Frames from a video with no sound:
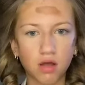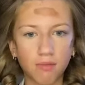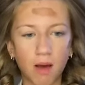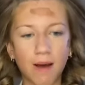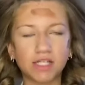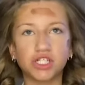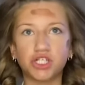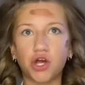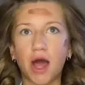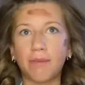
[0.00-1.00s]
But I'm actually
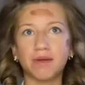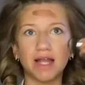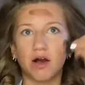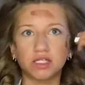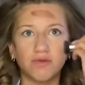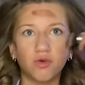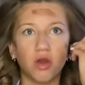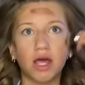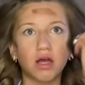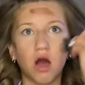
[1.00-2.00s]
so happy now because I've got like